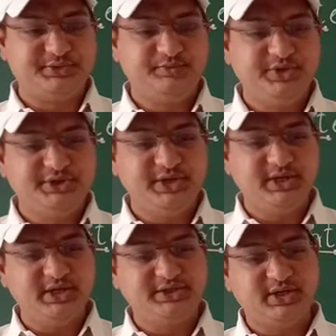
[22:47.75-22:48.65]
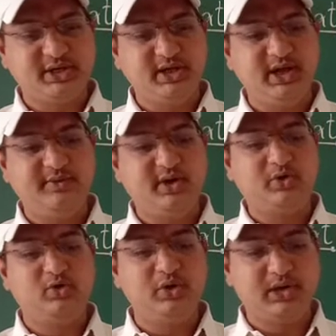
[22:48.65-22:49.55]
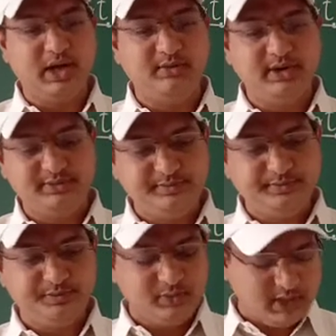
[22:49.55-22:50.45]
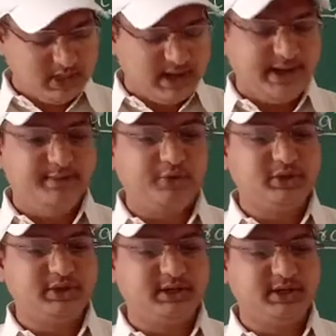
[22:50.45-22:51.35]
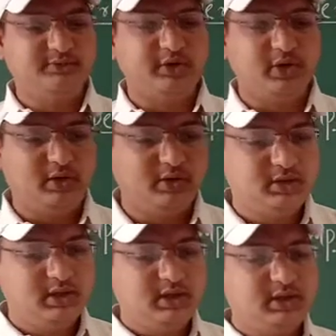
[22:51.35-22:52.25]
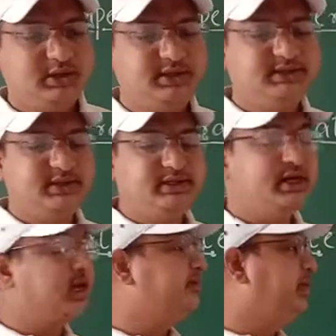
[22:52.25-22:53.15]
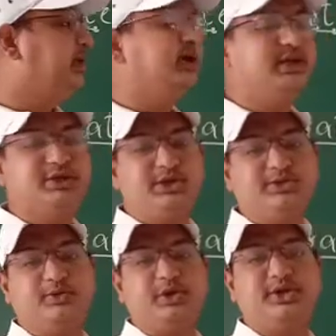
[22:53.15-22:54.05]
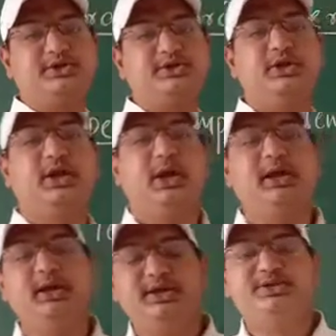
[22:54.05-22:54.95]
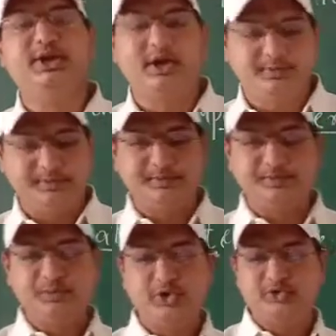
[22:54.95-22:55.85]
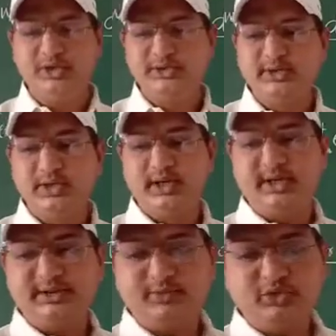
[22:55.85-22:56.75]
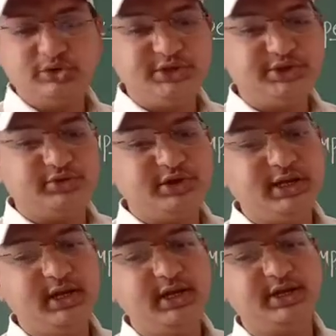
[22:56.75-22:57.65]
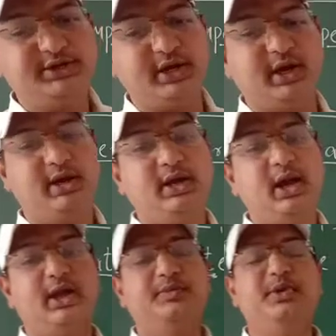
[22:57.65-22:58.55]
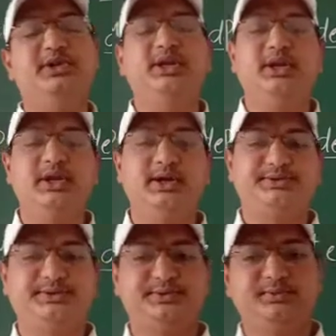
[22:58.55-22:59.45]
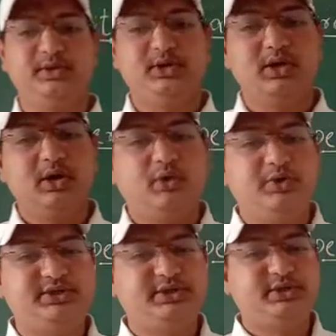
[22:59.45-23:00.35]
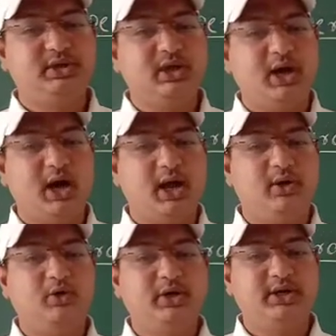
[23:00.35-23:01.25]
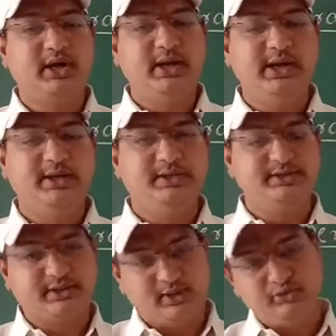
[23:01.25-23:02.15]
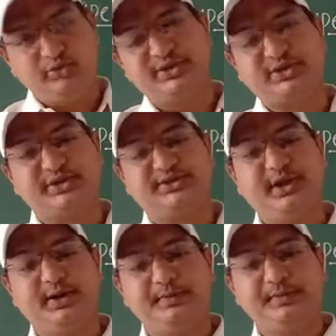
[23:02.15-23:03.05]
These areas generally have a cold climate and moderate rainfall. There are mainly deciduous forests in Asia. Students, it is mostly situated in Asia, and the major areas which are located in southwest Russia,